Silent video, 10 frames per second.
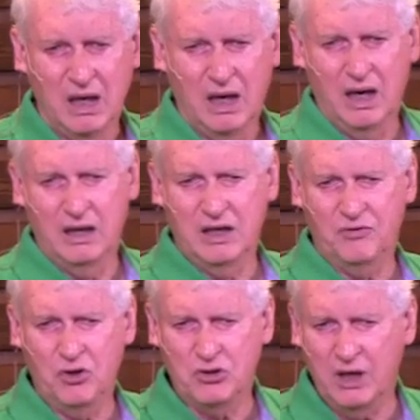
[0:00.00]

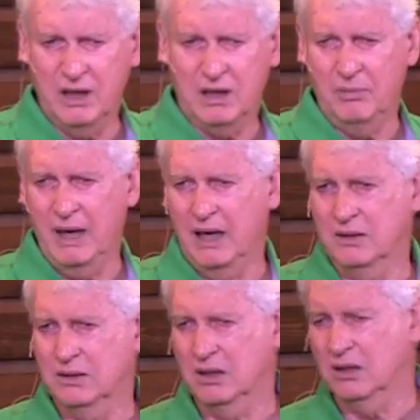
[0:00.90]
If you think
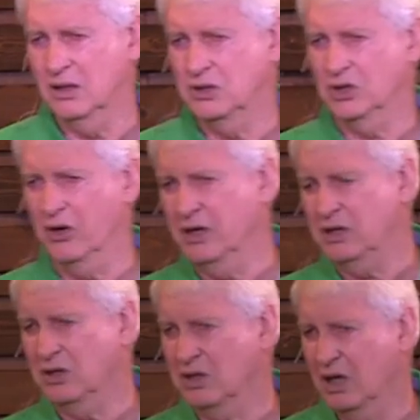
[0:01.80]
about the journey
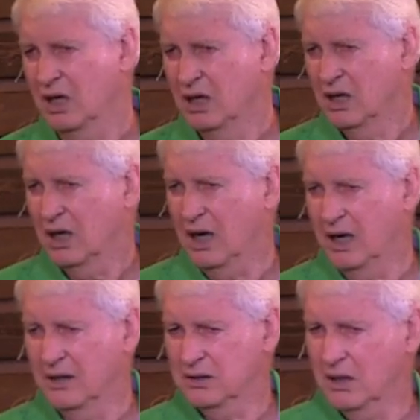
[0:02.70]
to
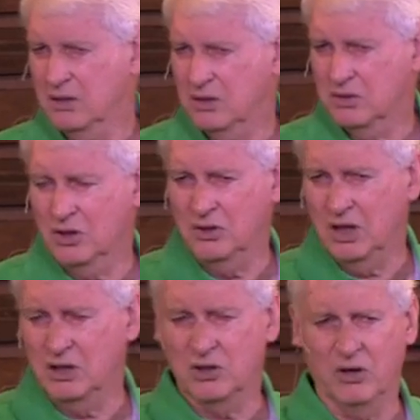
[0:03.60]

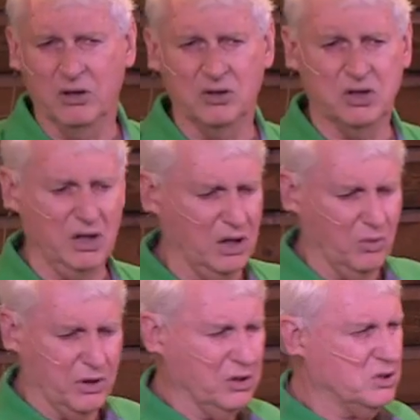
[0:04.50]
the eternal city,
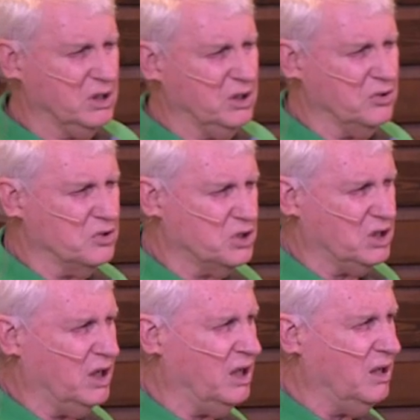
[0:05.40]
what do you see? You
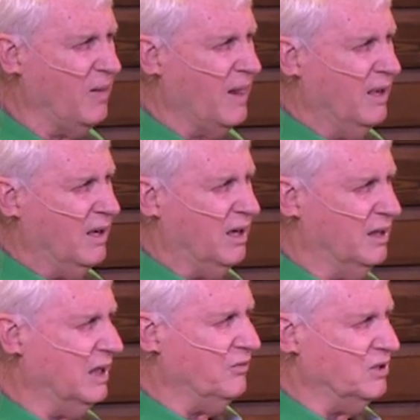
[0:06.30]
see
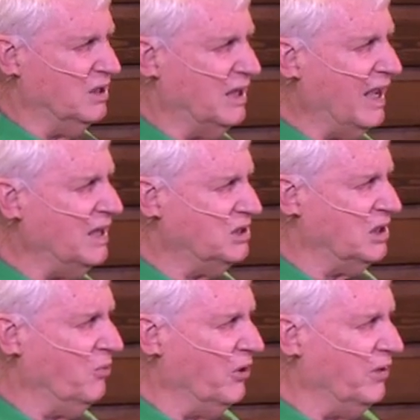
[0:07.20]
even the days
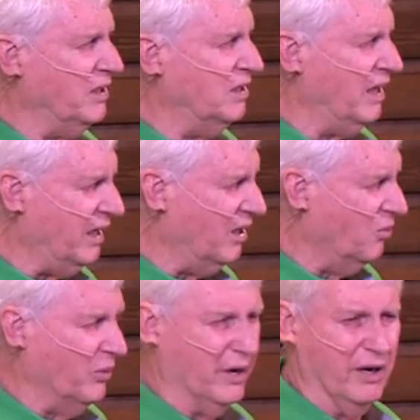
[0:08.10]
that we're in now,
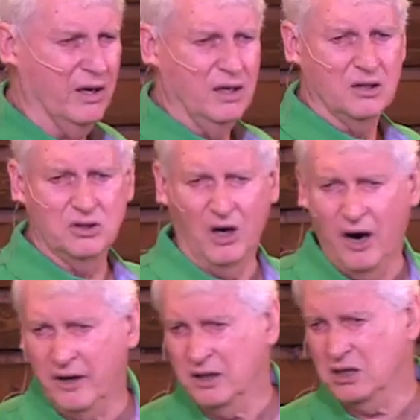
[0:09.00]
where
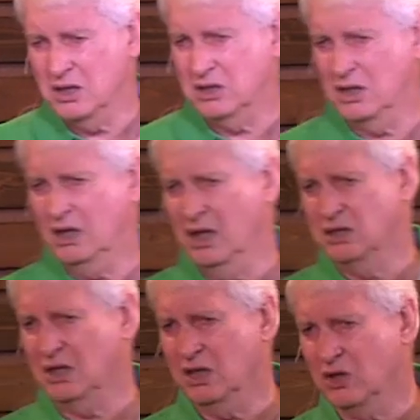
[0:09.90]
darkness
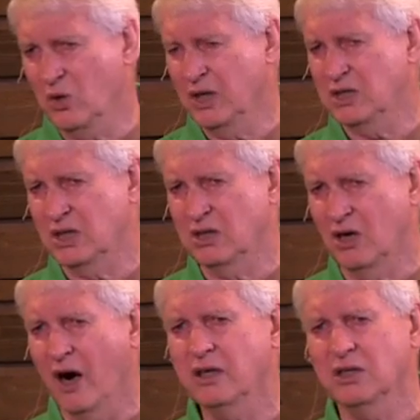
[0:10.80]
is increasing,
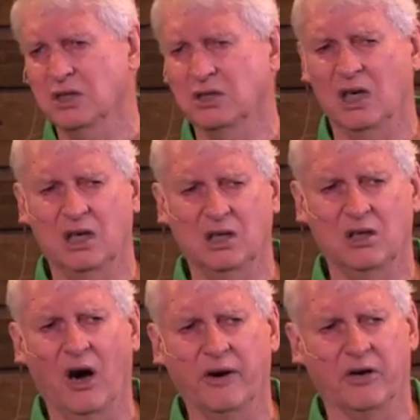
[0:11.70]
darkness is getting
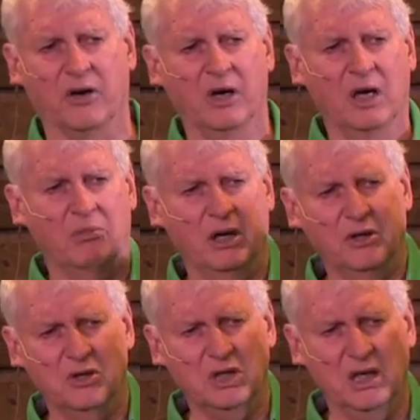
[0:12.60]
darker, but
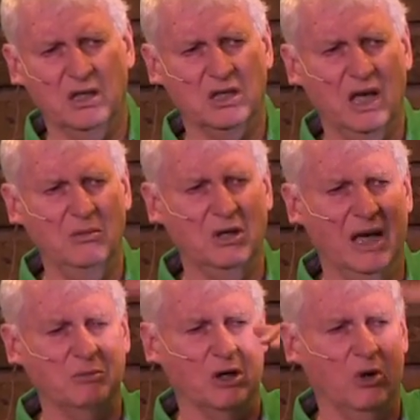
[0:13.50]
you see at the same
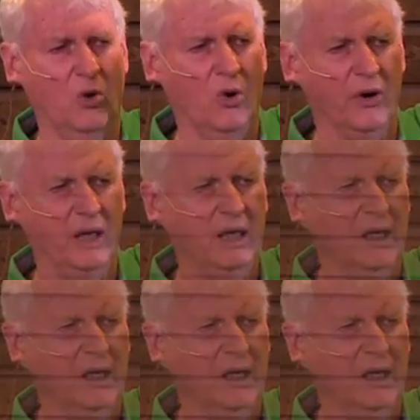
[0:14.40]
time the glory